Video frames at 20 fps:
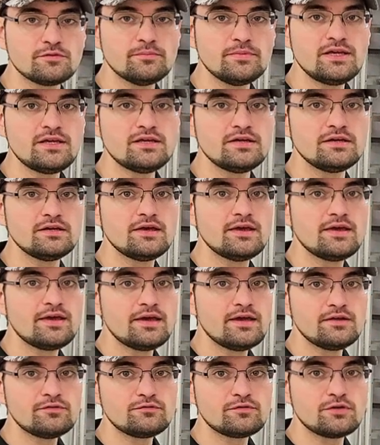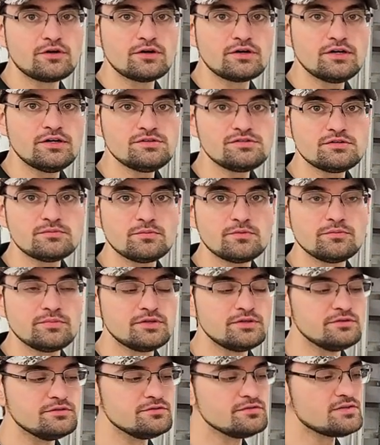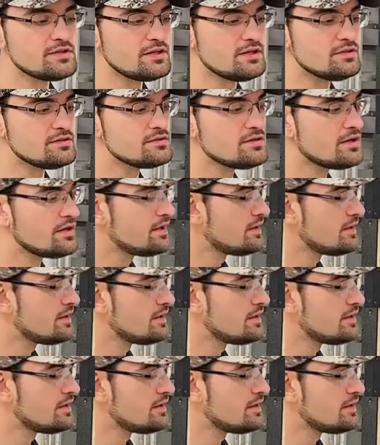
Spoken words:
me and for our customer builds is